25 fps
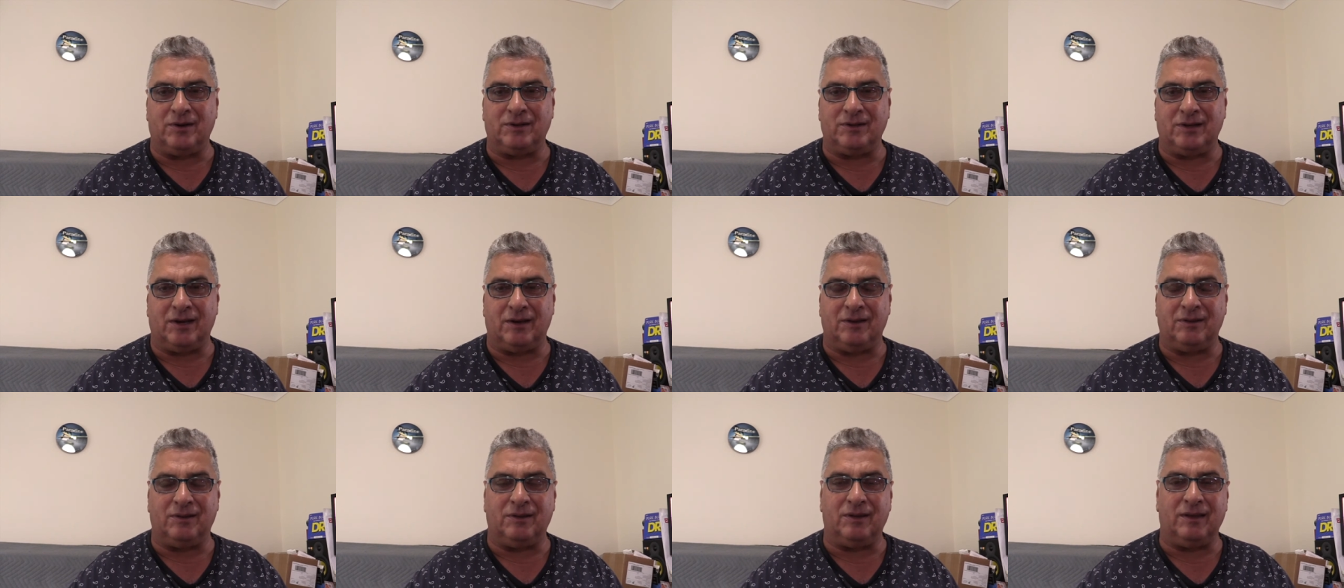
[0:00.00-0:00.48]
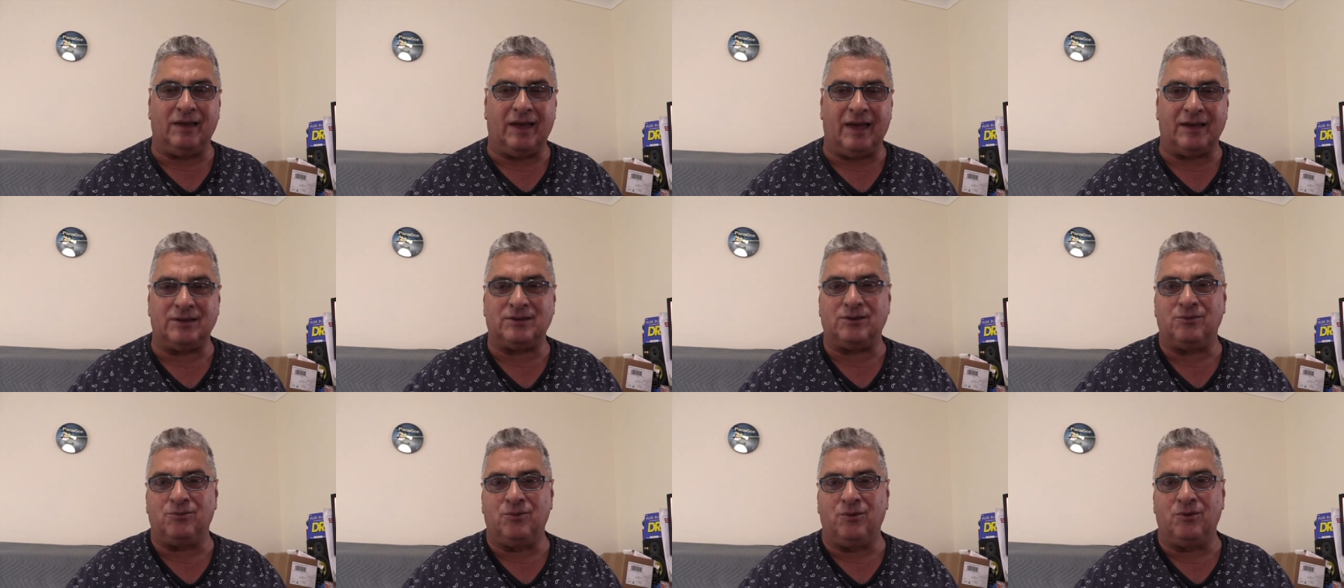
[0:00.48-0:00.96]
So
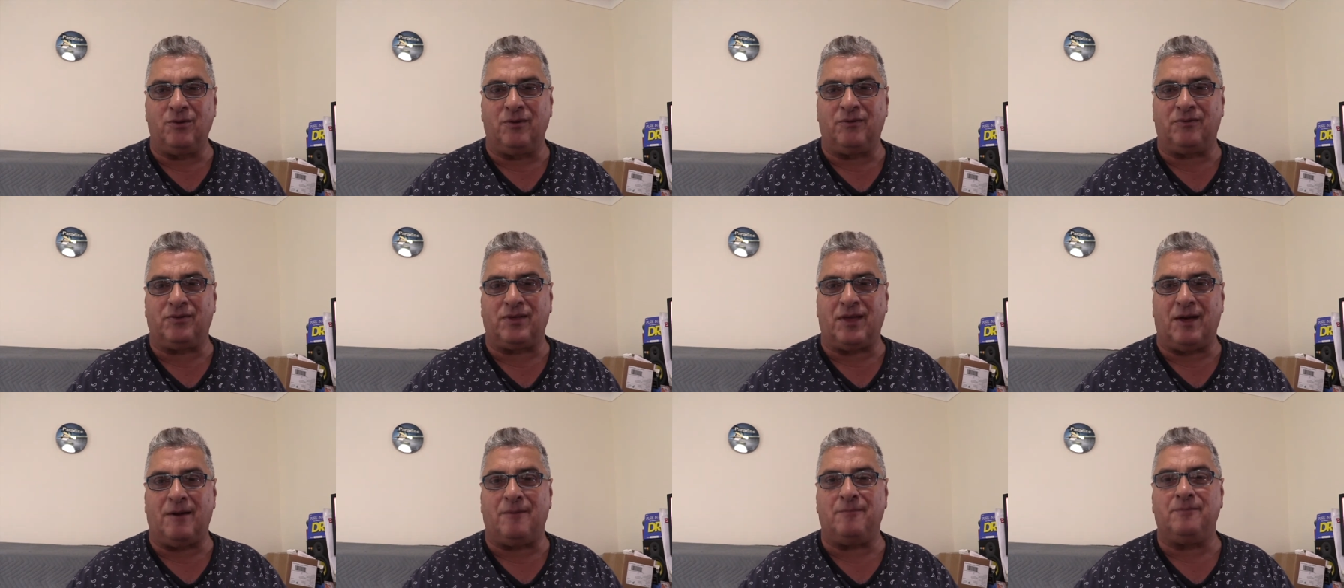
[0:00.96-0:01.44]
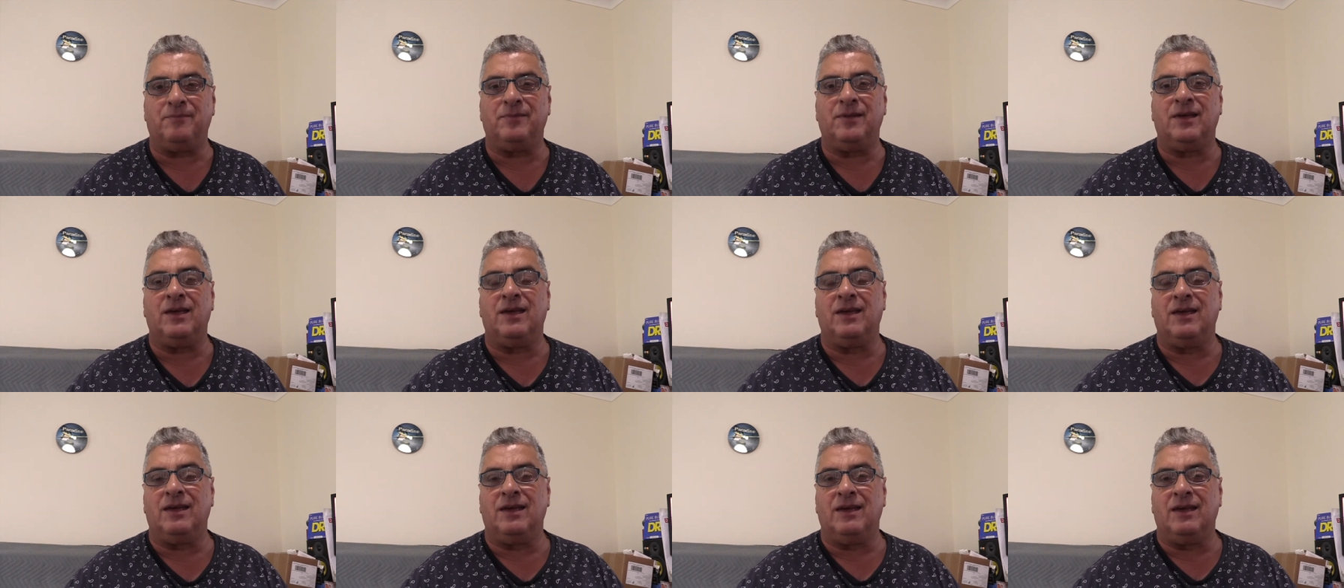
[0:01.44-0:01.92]
as a rule of thumb,
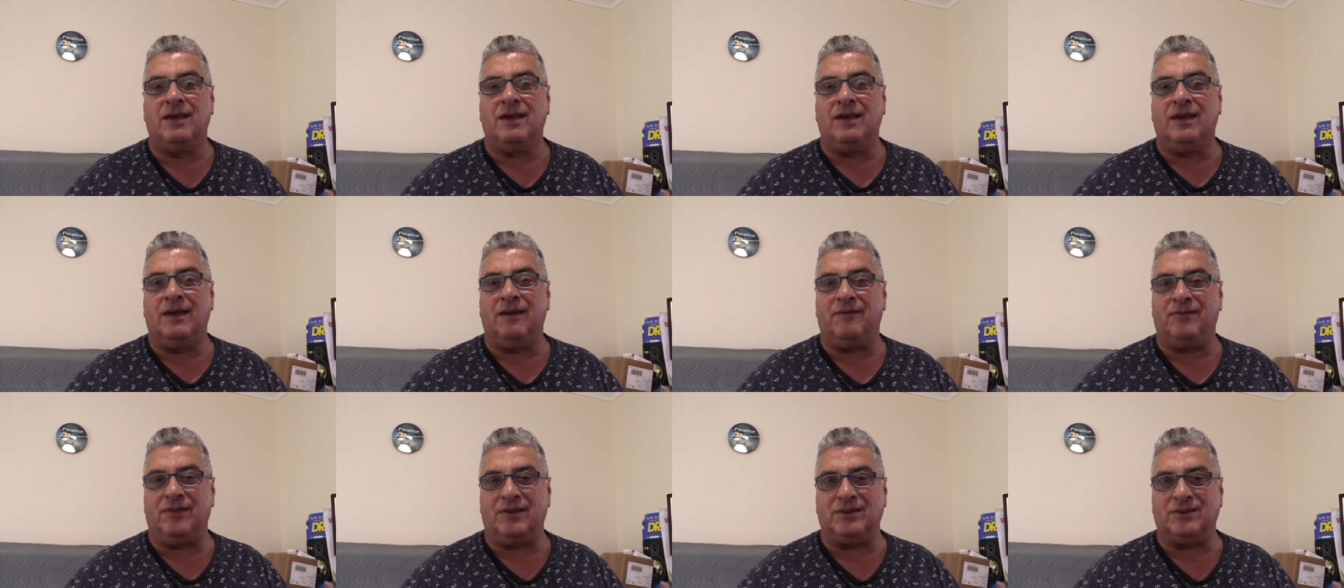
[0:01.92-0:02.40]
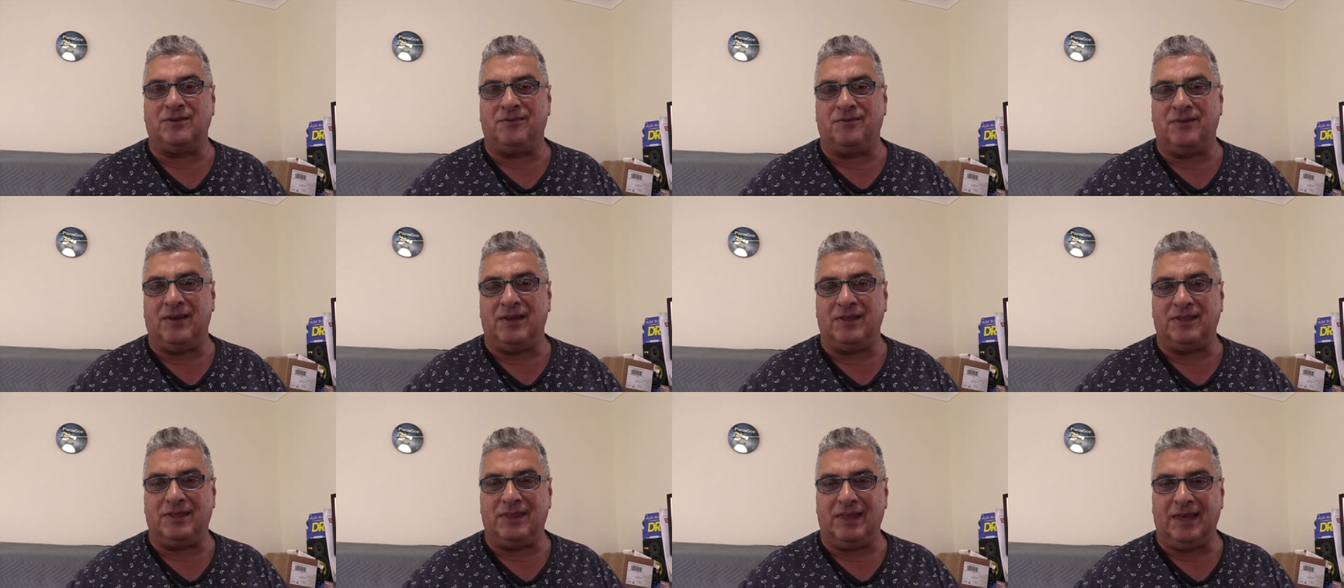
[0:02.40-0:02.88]
if there's a
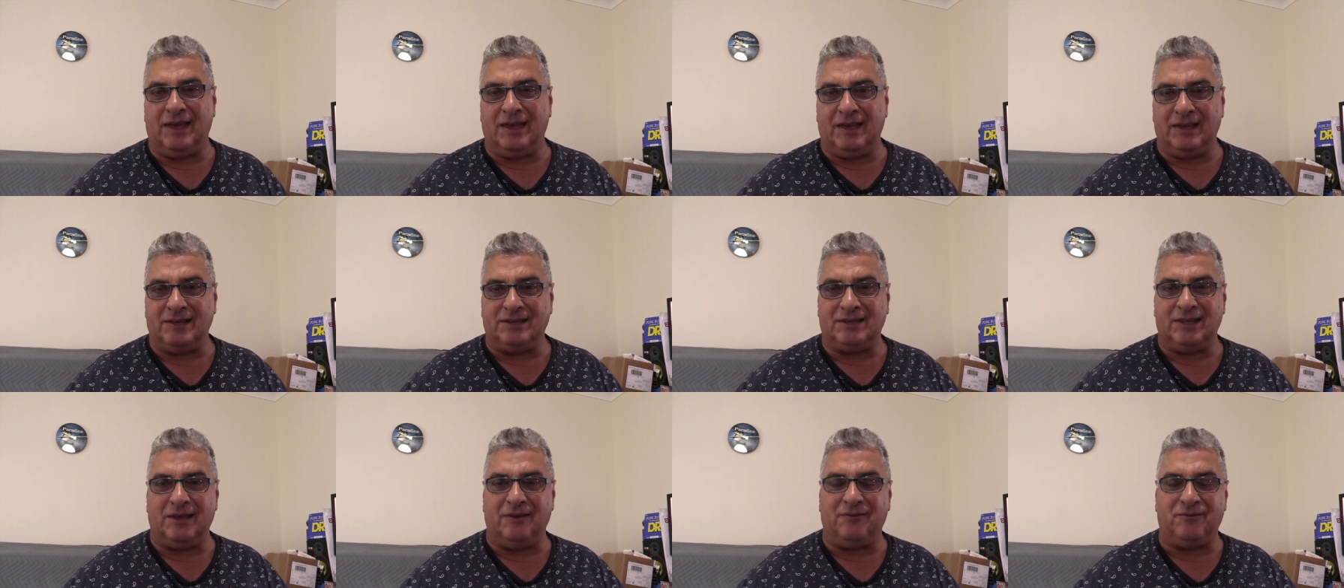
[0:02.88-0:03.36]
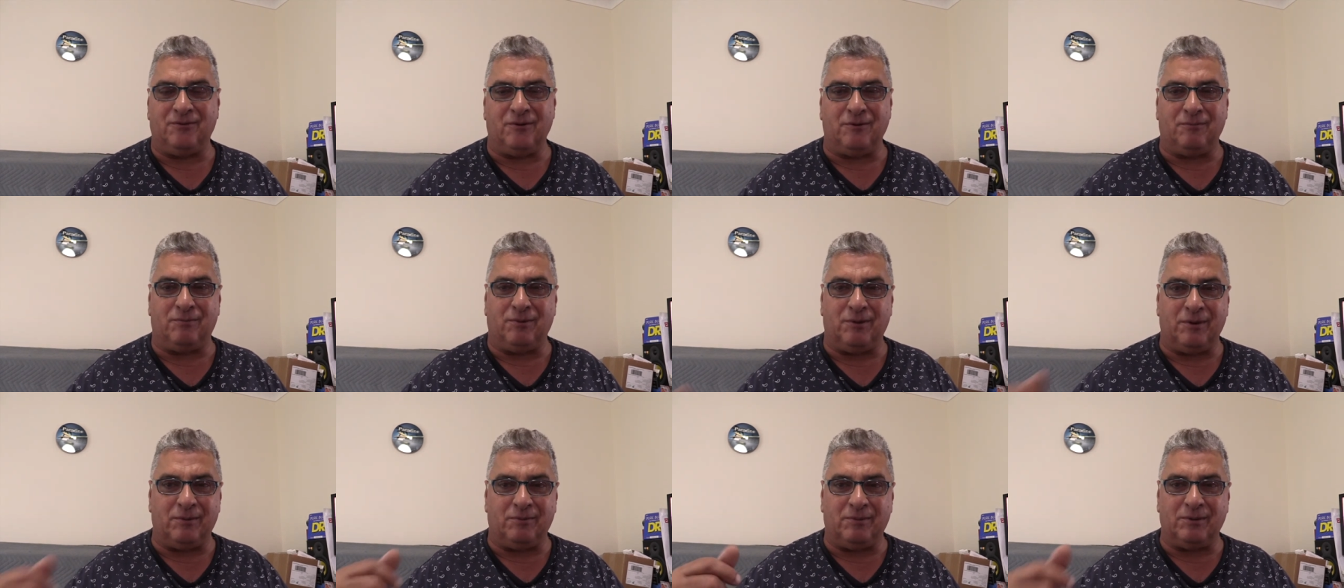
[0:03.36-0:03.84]
vent there, it's there for a
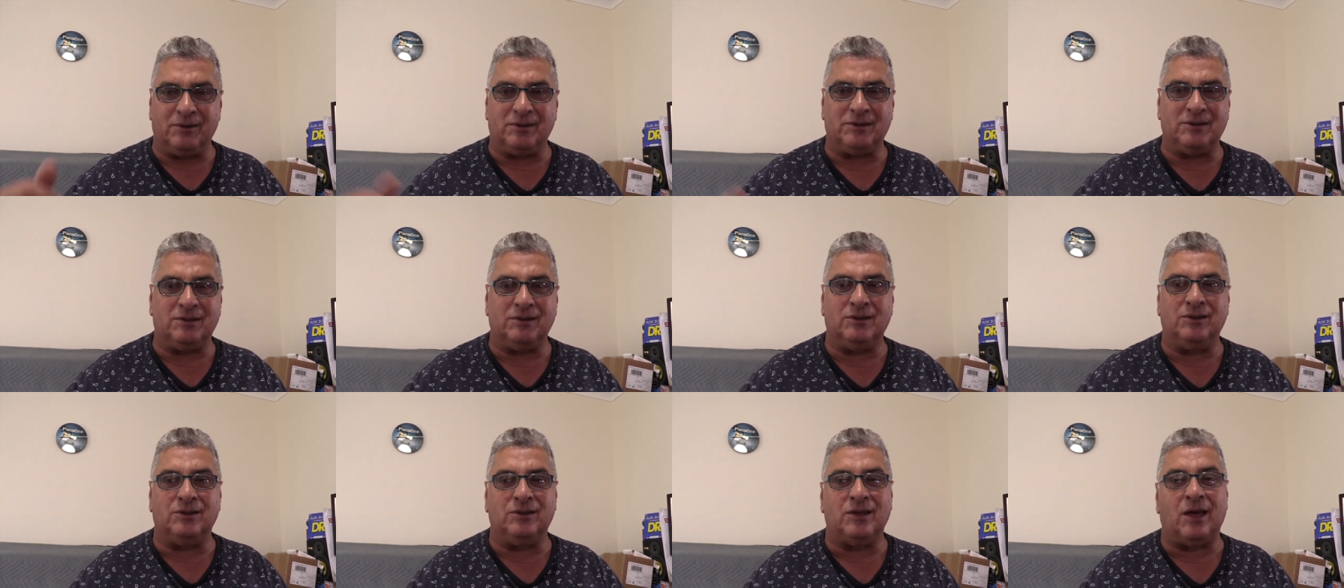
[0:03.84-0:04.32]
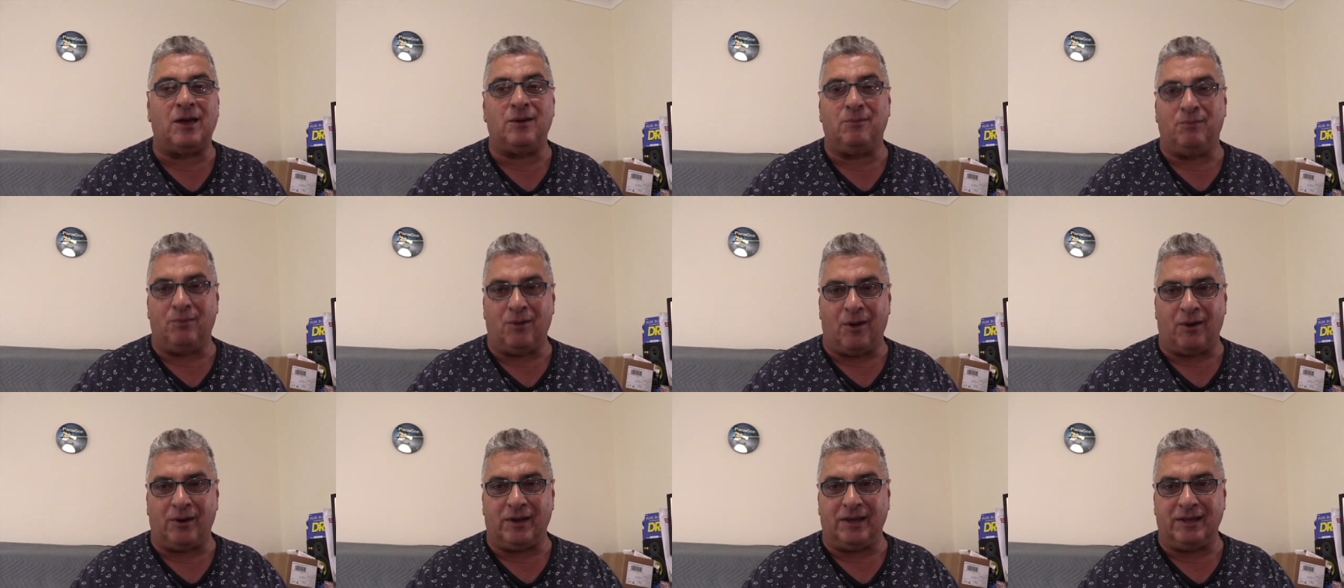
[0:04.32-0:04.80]
purpose. Don't
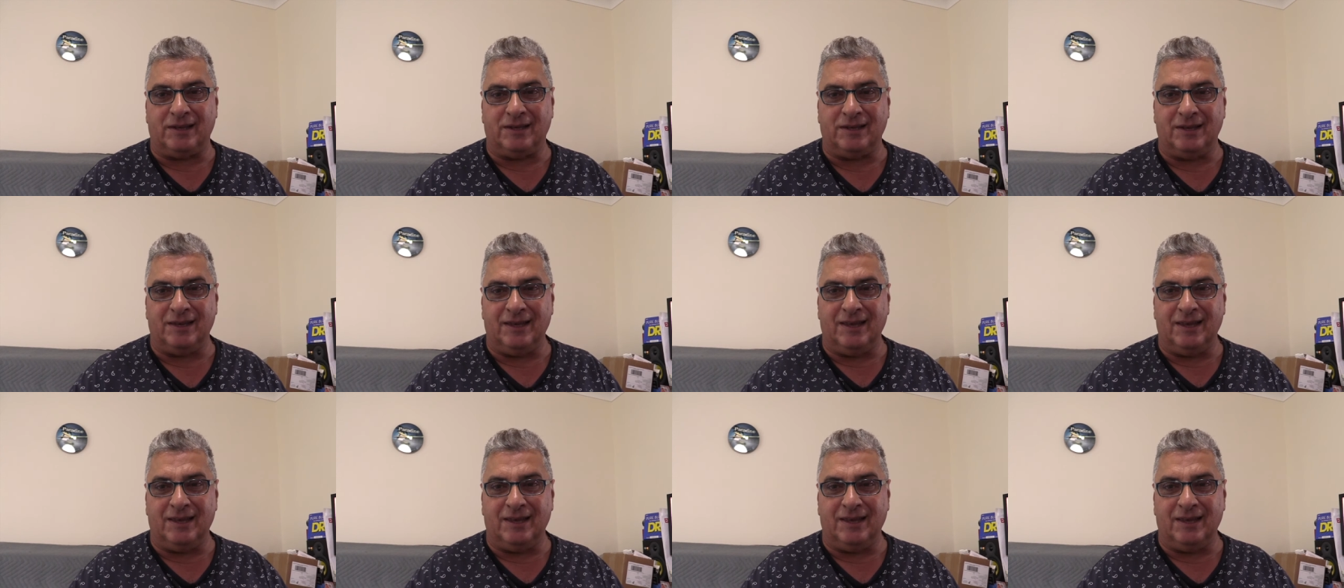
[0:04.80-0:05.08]
block it.